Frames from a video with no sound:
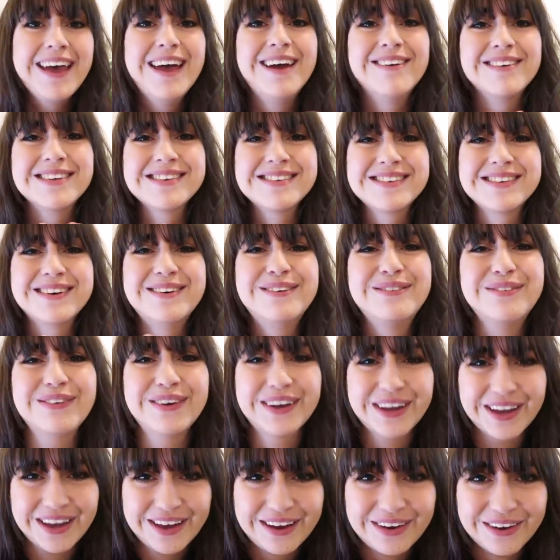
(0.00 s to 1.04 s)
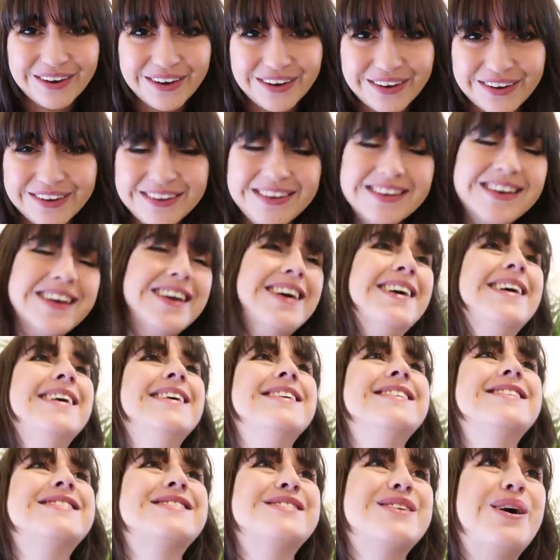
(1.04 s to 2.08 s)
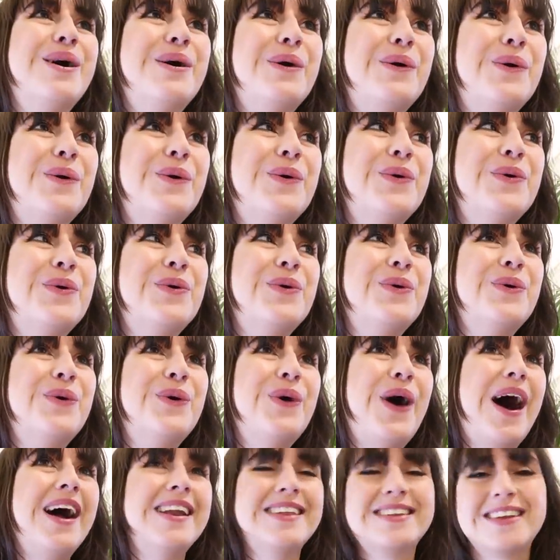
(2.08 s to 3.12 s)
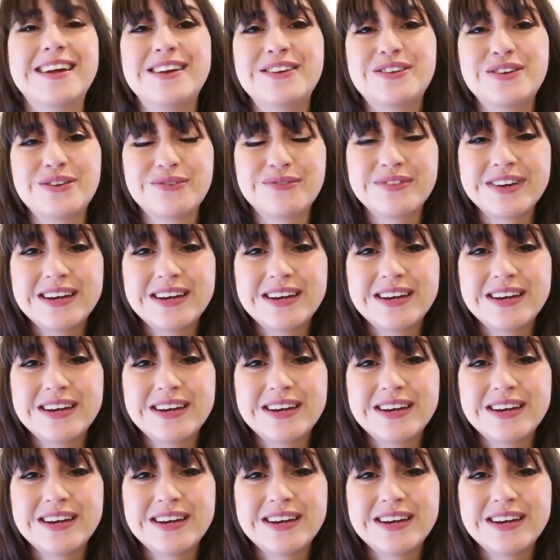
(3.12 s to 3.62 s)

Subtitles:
it was so freaking good. So I decided to